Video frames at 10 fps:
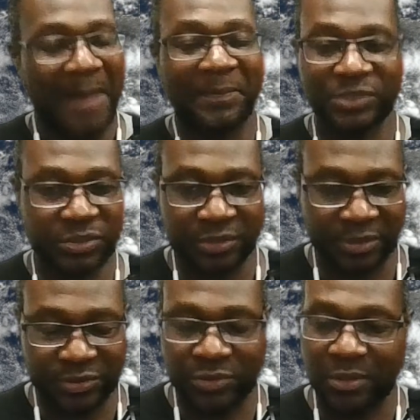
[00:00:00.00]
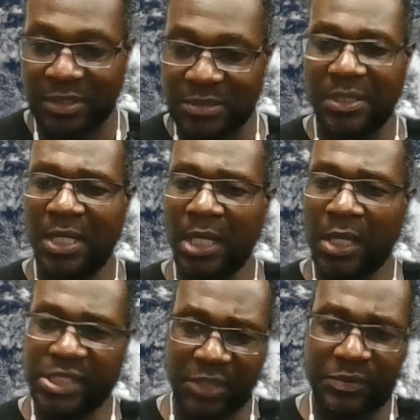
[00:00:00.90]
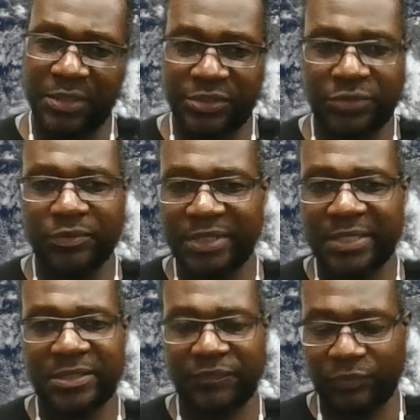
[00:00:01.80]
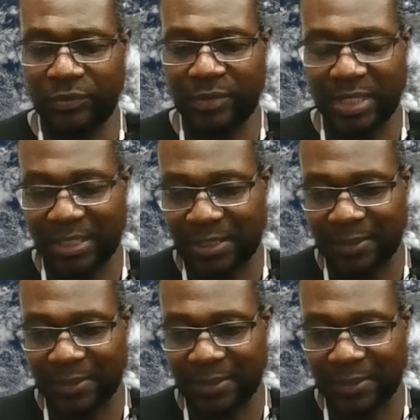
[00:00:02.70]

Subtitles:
composition of the stars. They're like, well, just do this if you're